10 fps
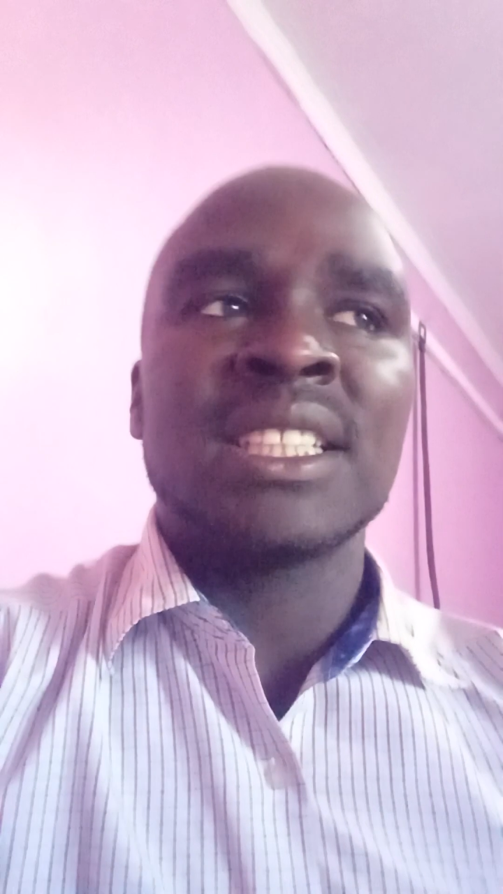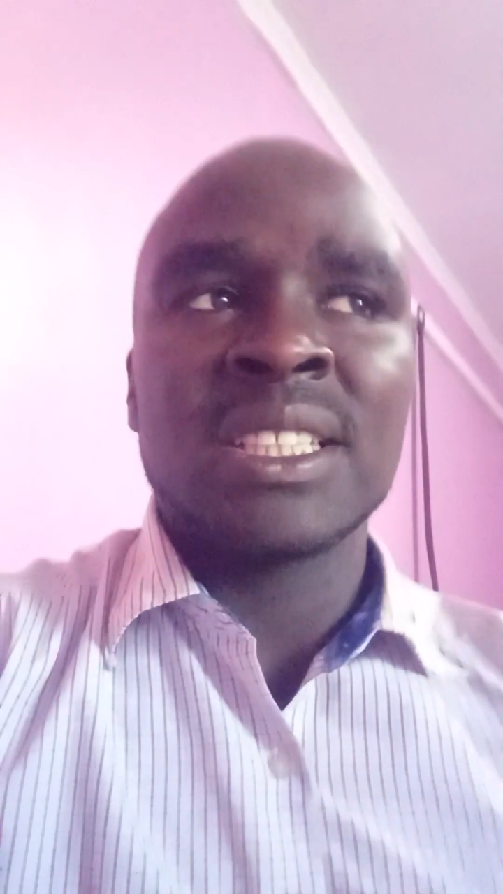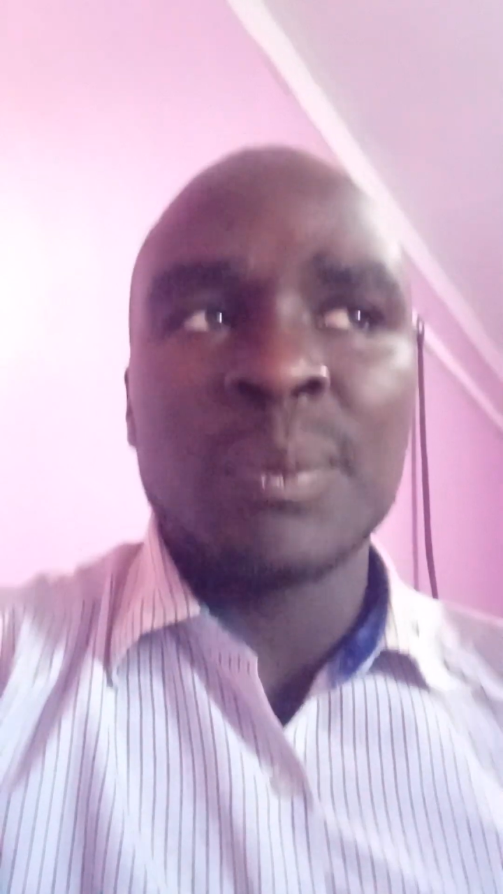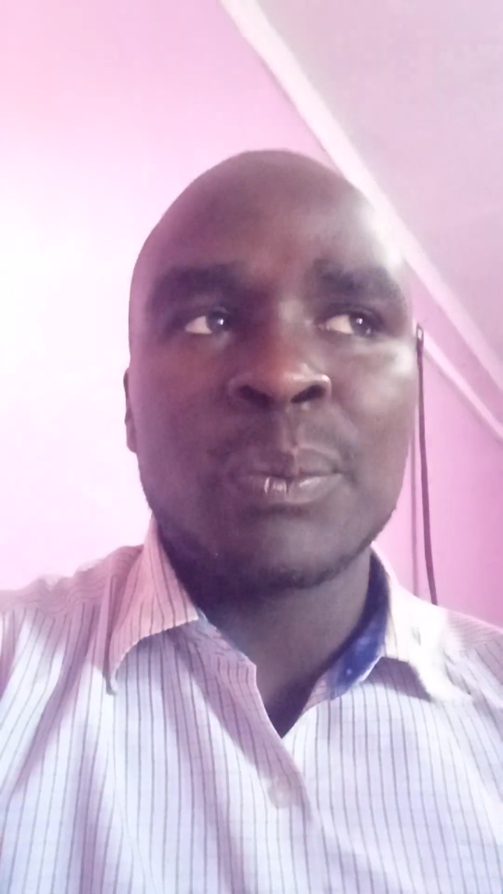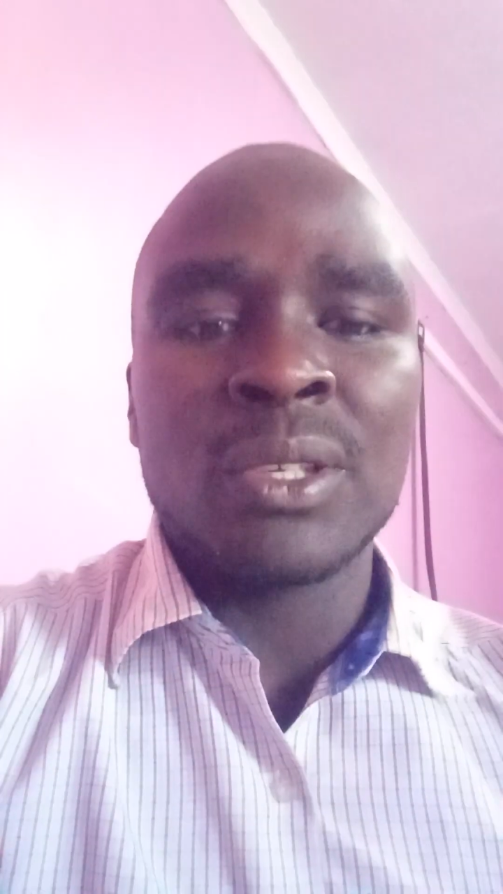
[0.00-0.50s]

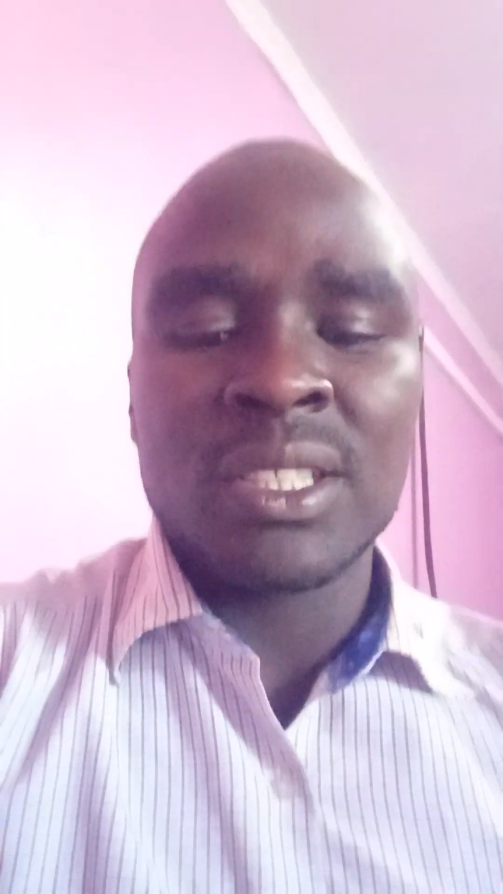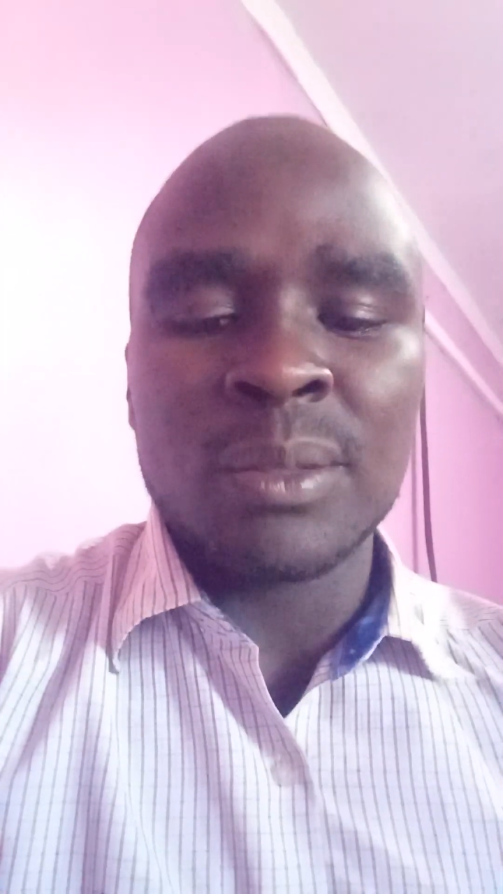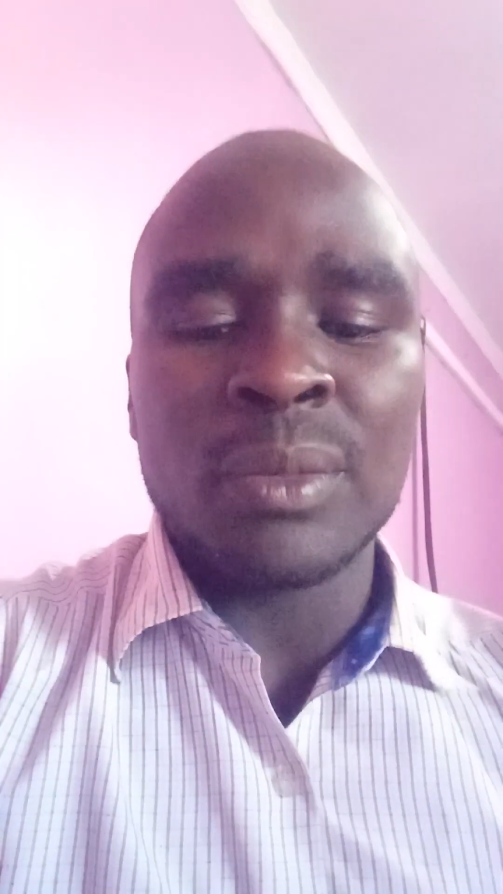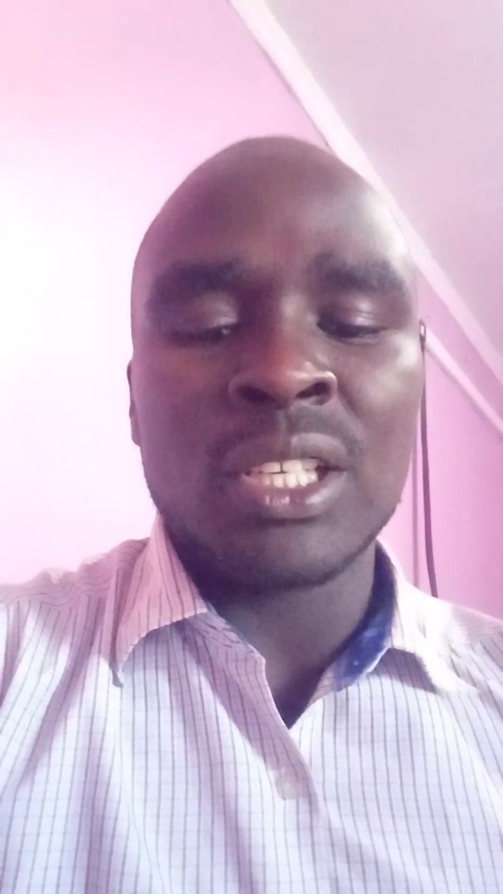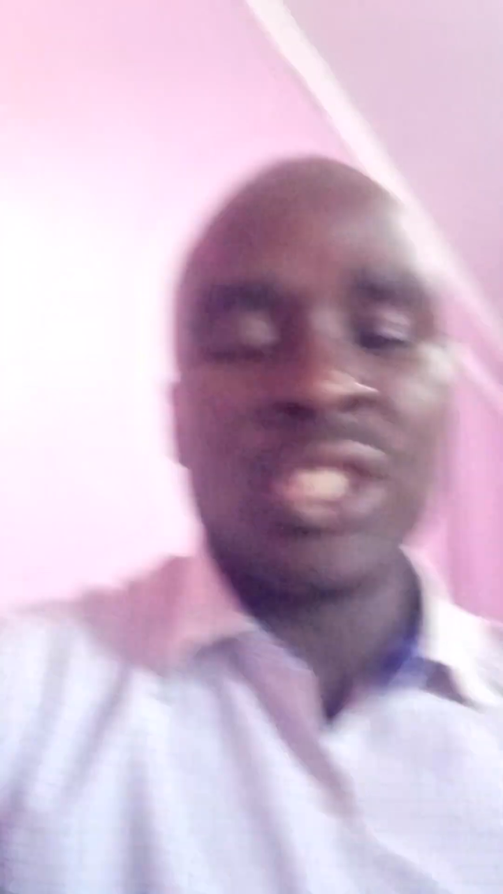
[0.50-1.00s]
simple
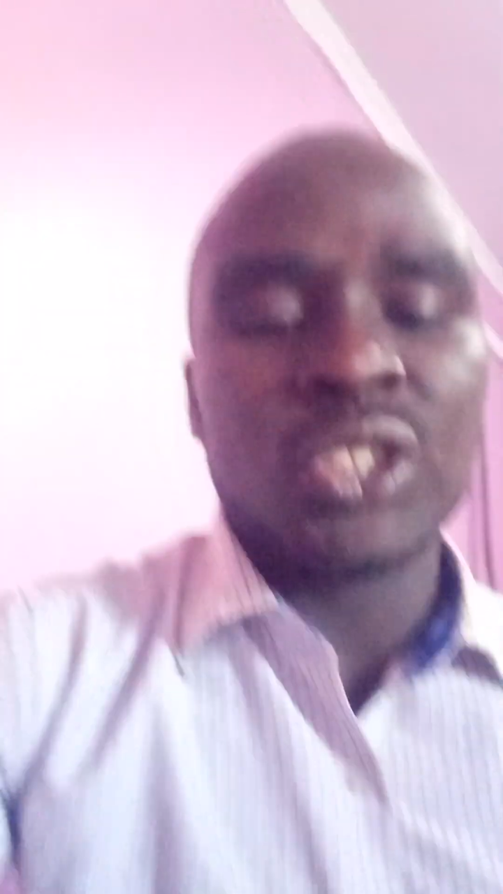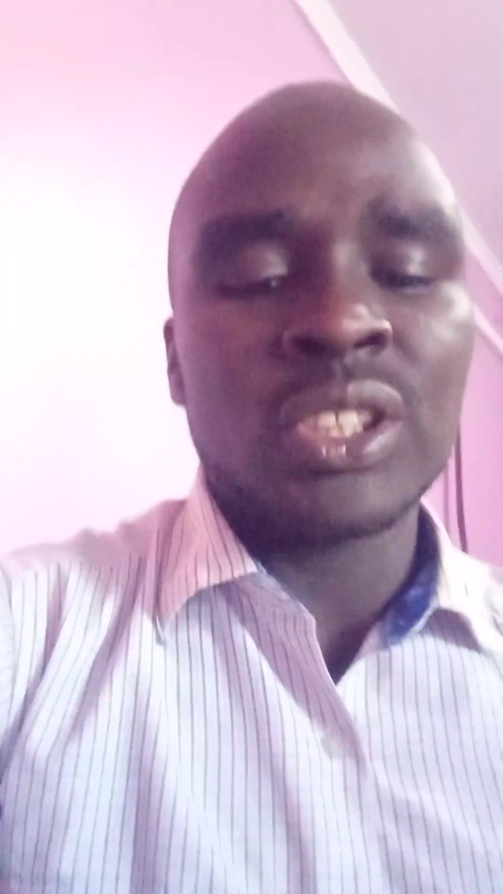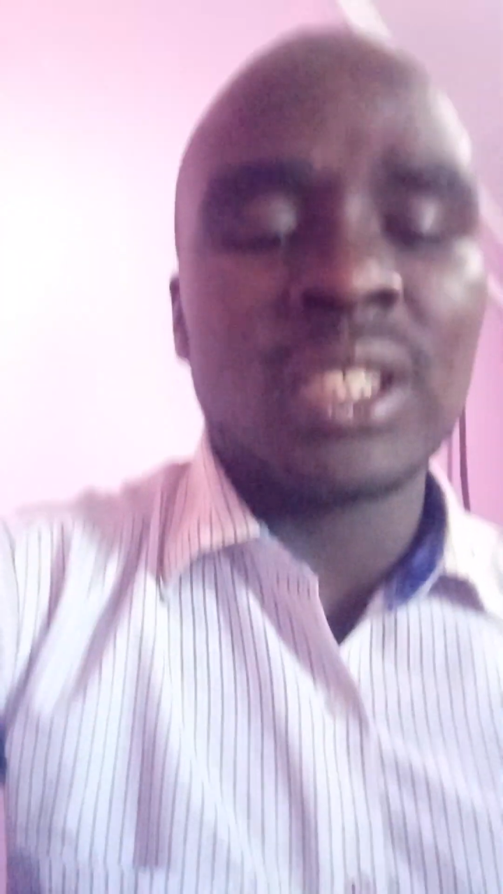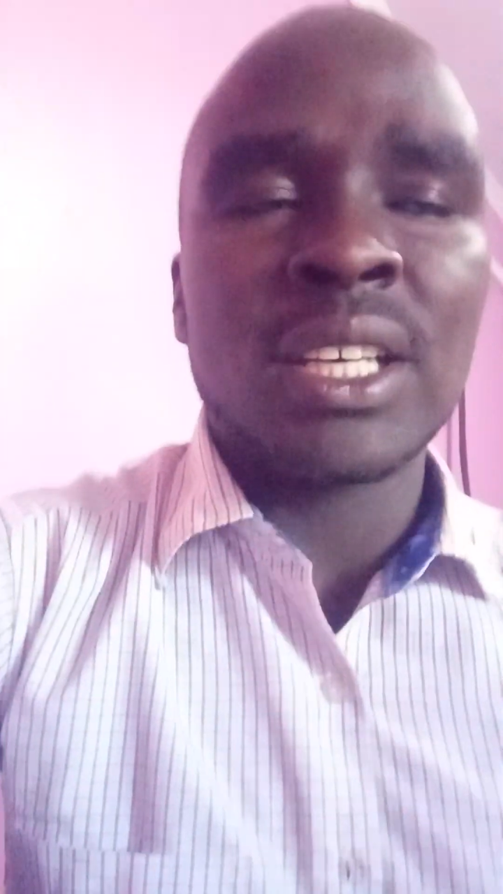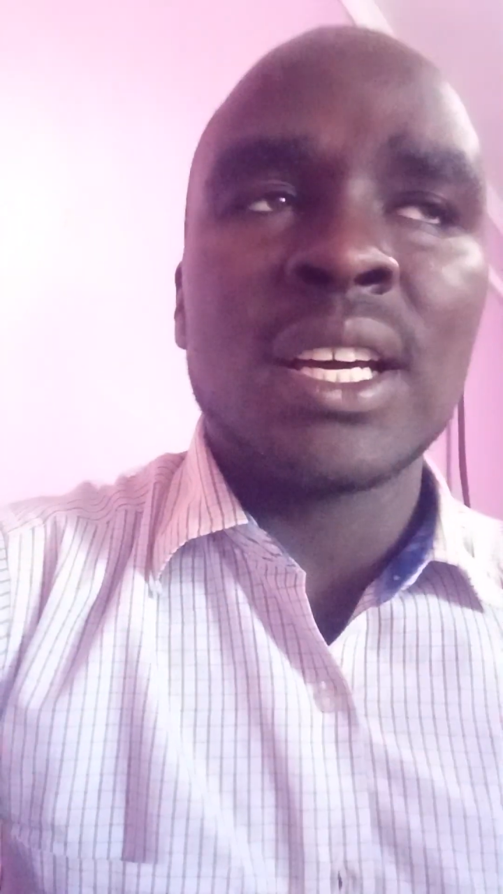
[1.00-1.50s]
simulation,